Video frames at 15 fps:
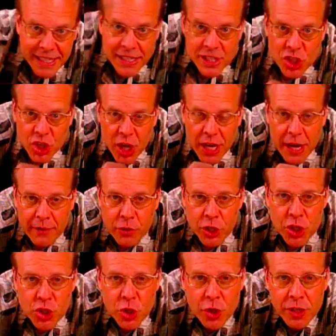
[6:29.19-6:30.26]
each and every
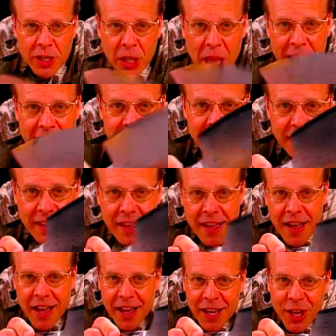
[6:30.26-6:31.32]
Shun classic
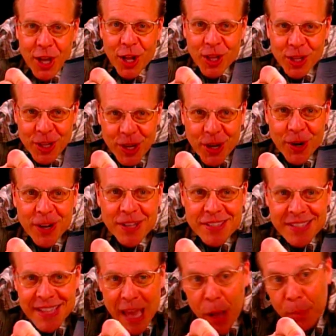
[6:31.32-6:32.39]
a culinary
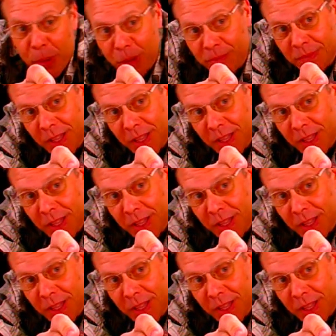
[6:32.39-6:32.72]
scalpel.